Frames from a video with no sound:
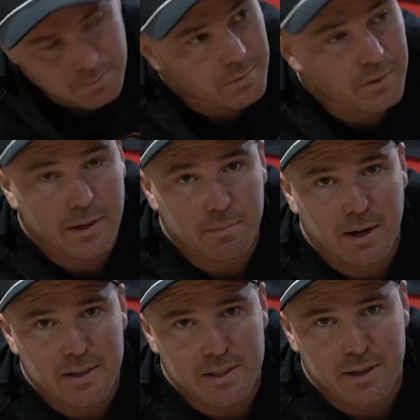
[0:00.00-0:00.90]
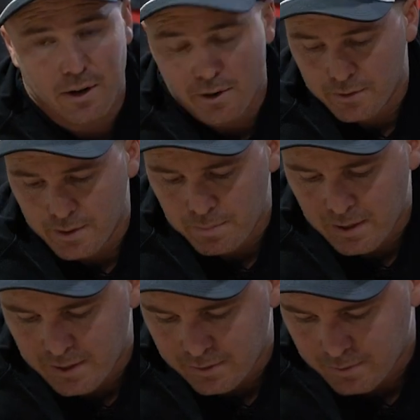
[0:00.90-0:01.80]
Pretty much the only
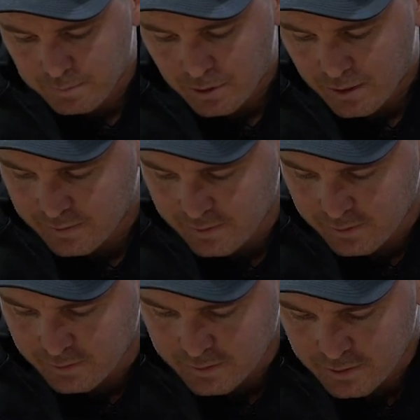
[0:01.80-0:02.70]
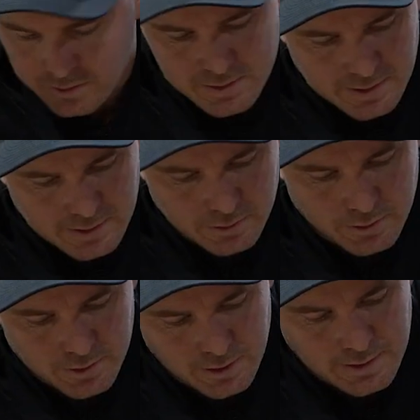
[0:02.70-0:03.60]
part on the bike that I like to use any
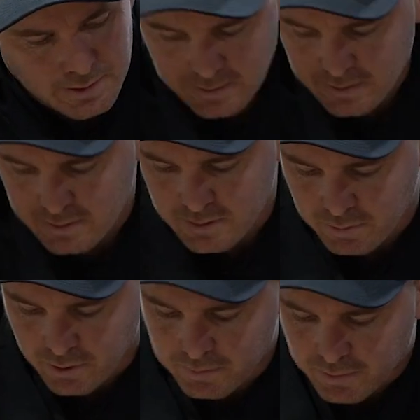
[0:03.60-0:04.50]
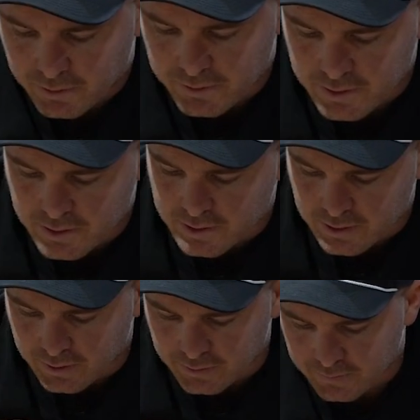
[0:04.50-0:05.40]
Loctite is the sprocket bolts, just
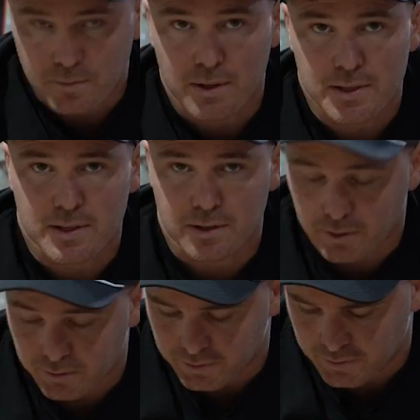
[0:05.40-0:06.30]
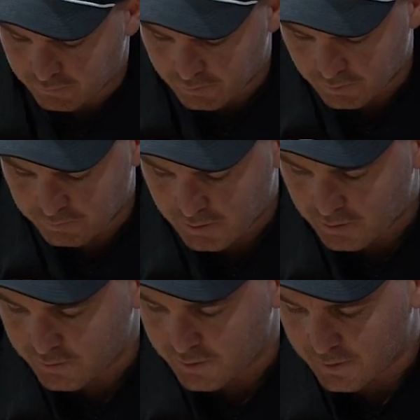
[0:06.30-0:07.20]
so once they're on firm, they're
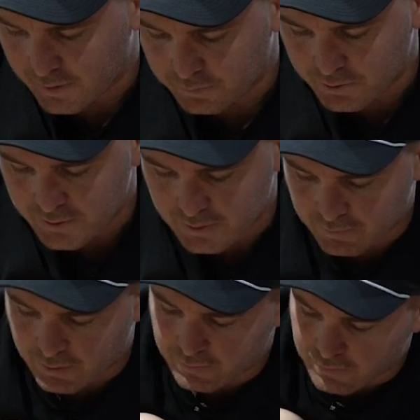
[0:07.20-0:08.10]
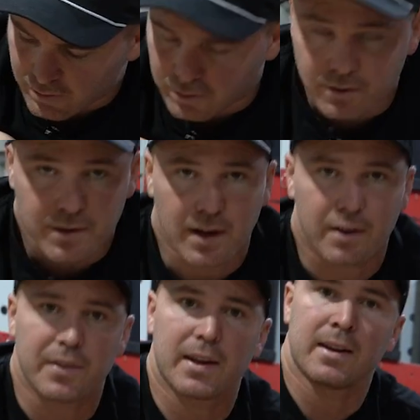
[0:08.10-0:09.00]
not going to come loose. Even though they've got a lock nut
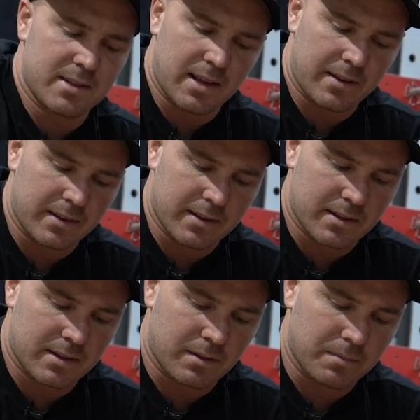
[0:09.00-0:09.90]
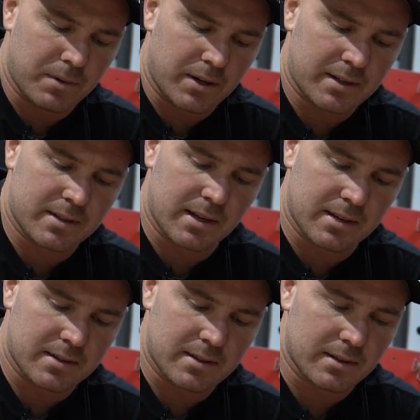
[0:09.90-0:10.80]
on there, it's something that just on bikes
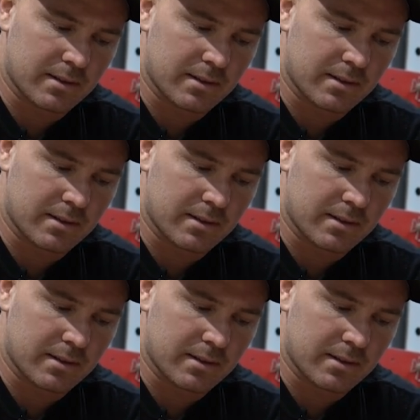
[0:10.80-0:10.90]
tends to